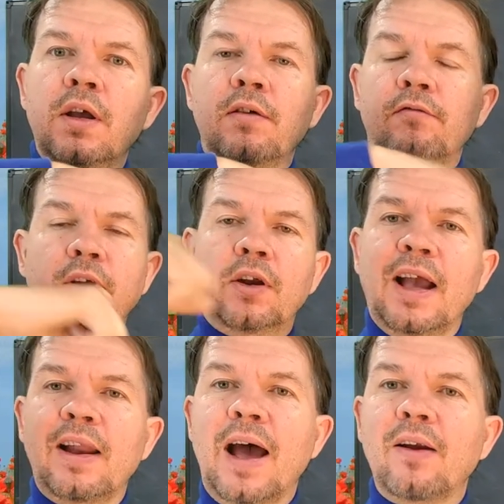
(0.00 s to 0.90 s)
figured
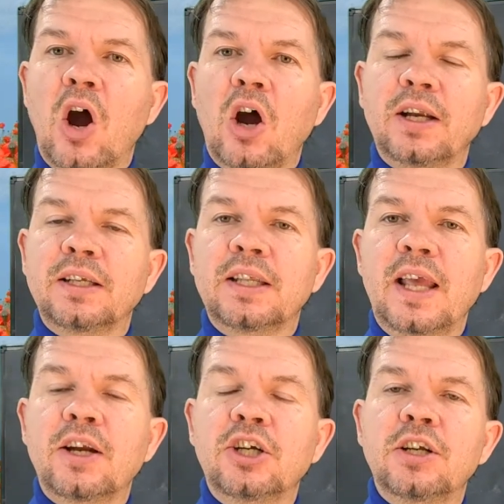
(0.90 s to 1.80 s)
out how to harness the
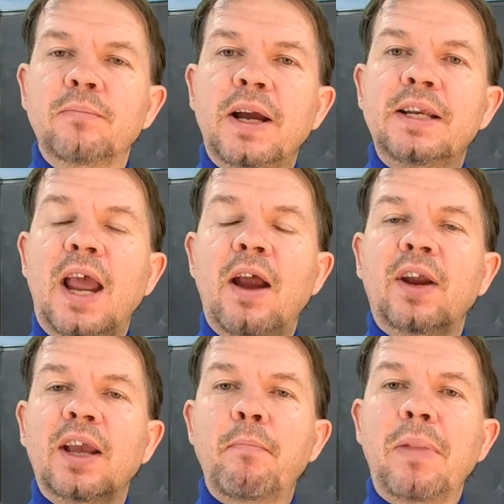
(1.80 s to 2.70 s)
energy by
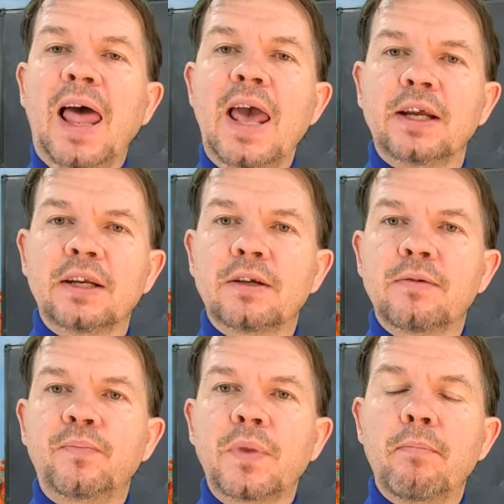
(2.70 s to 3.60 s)
tearing a planet
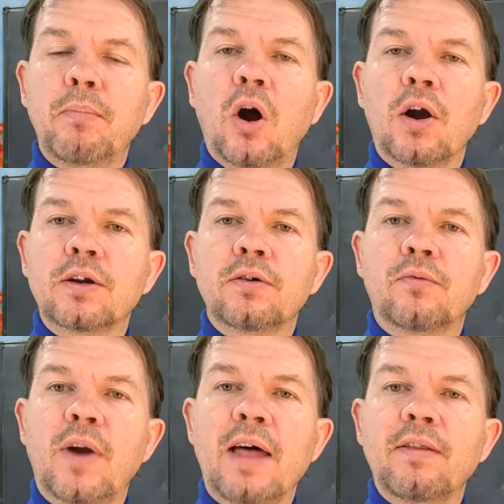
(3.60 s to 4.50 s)
apart
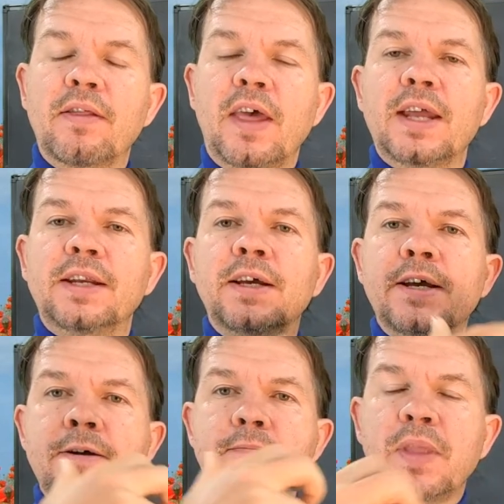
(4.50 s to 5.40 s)
rather than
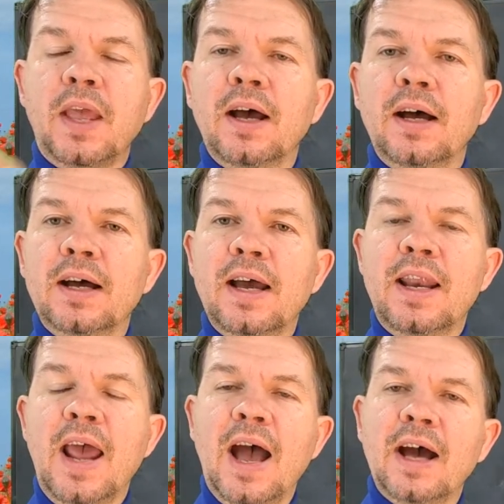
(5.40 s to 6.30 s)
an
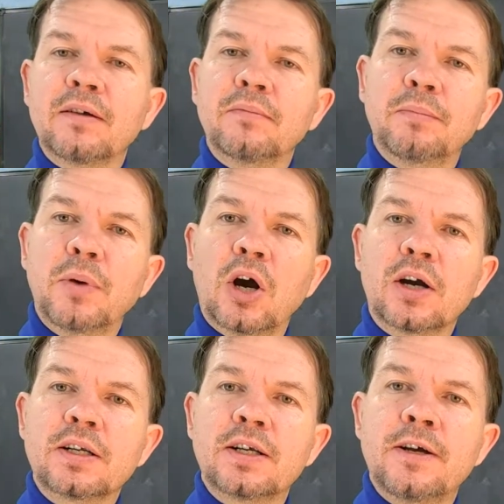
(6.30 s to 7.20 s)
atom
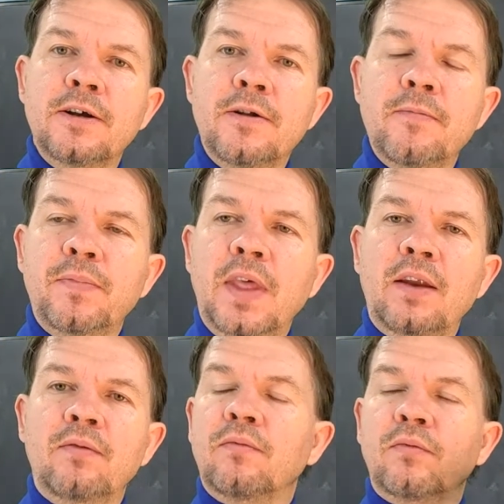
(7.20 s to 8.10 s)
apart?
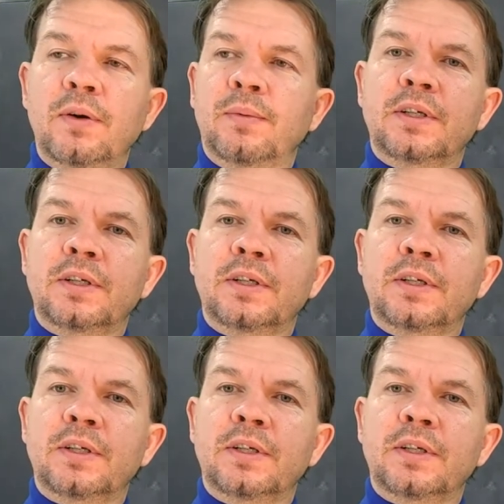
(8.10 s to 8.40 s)
Then we would